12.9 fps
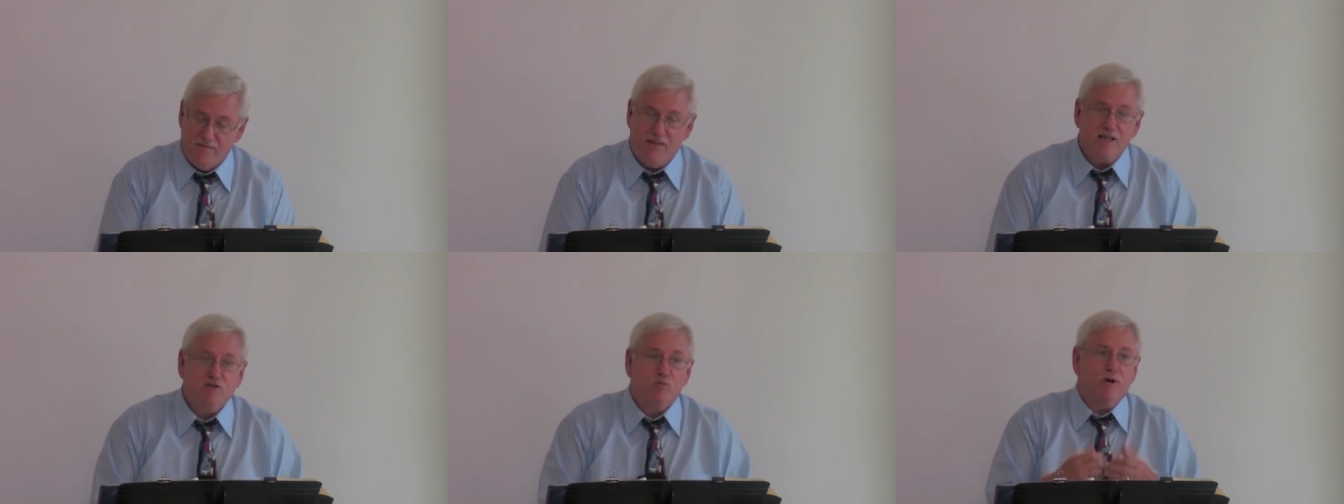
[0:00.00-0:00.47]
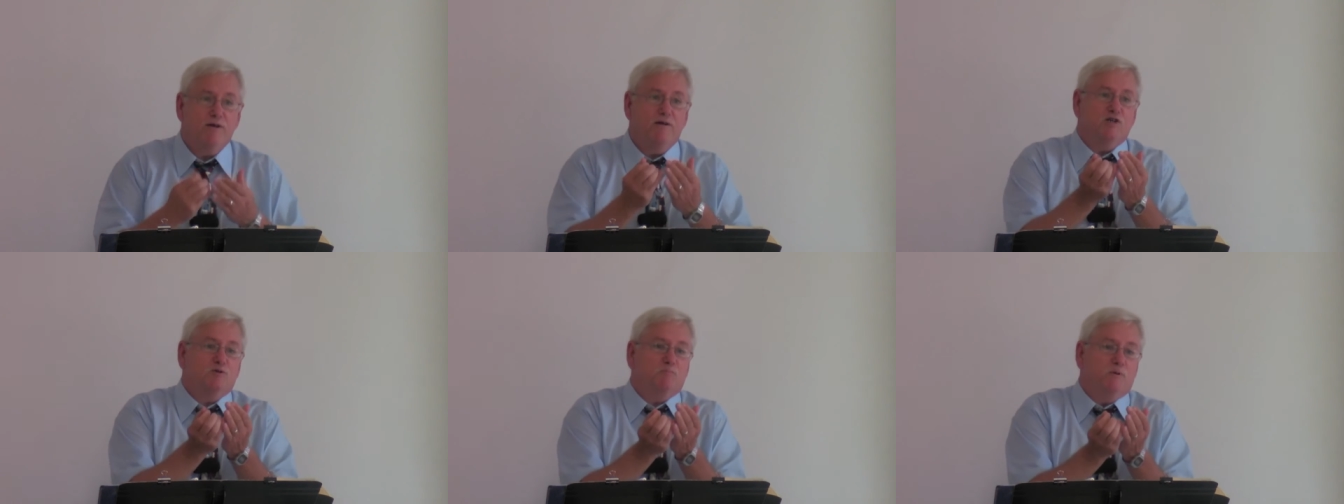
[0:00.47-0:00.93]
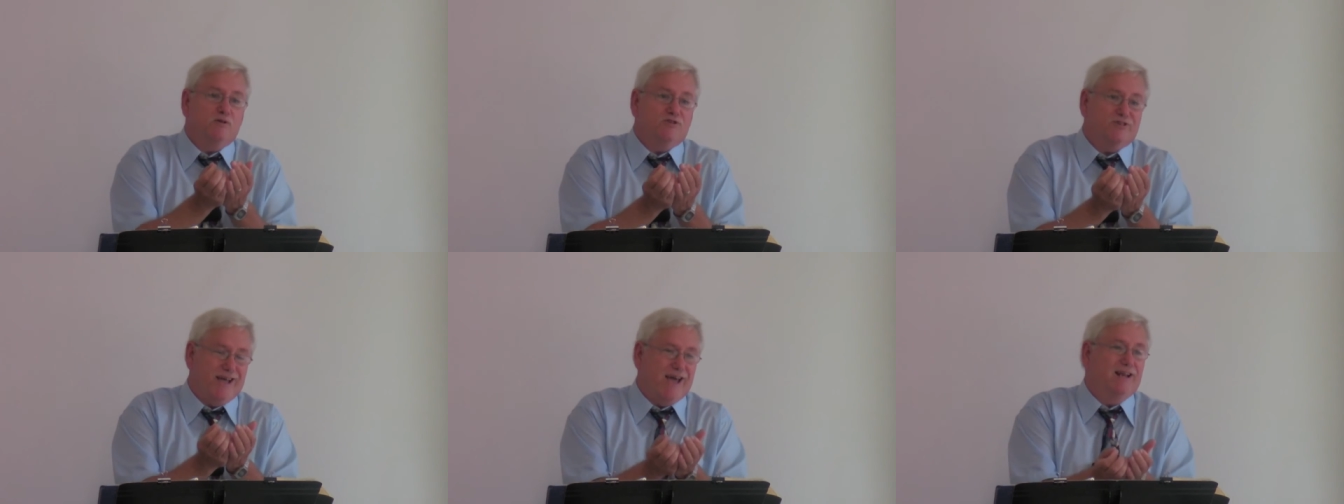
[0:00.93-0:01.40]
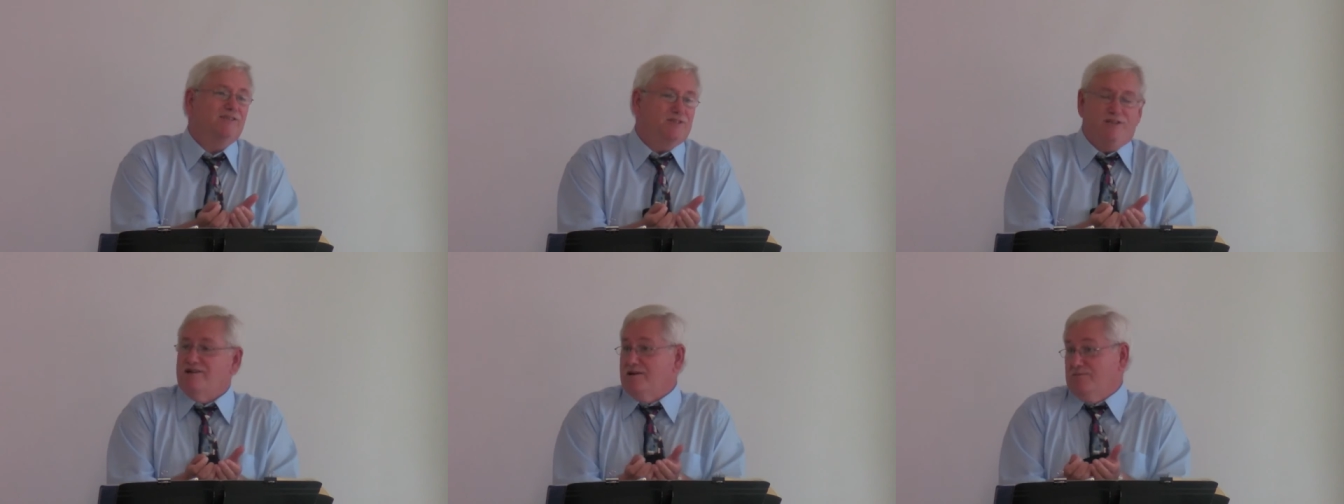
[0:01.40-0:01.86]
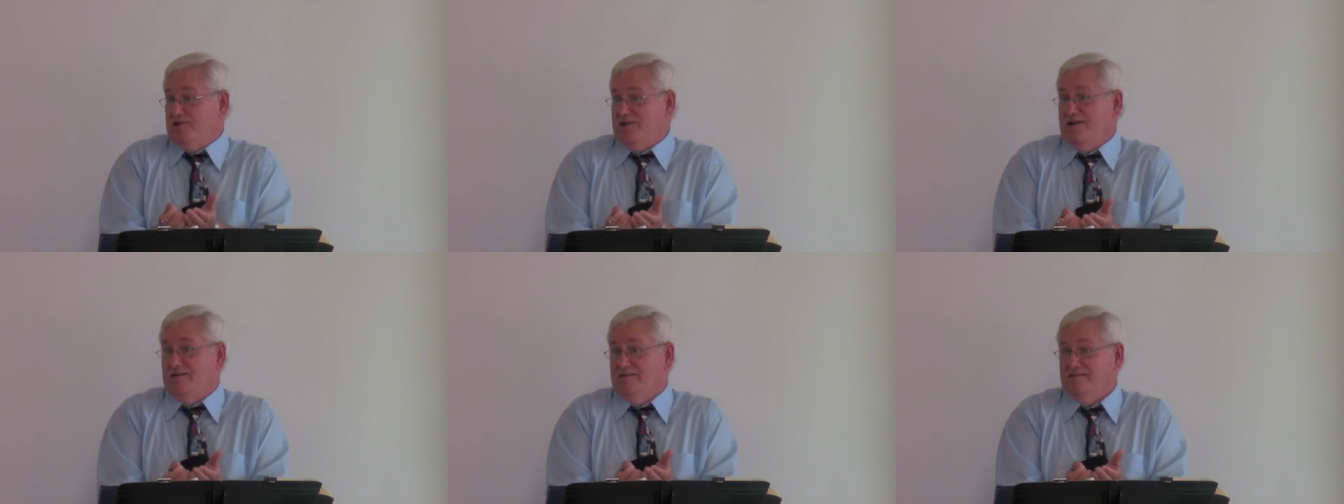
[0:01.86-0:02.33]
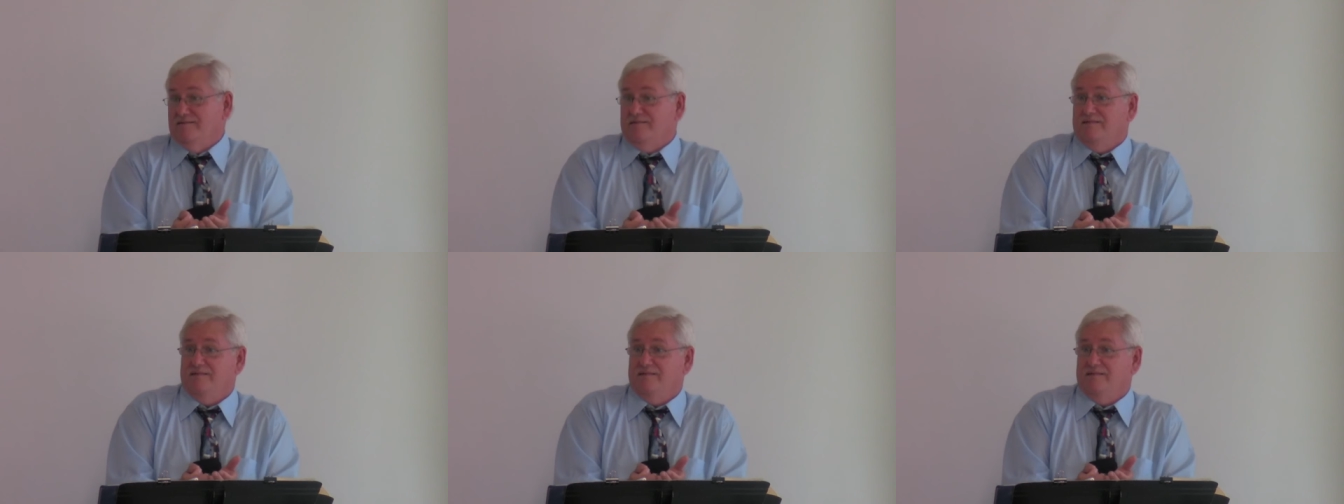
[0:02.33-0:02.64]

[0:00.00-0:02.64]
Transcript: And that's where your spirituality comes in.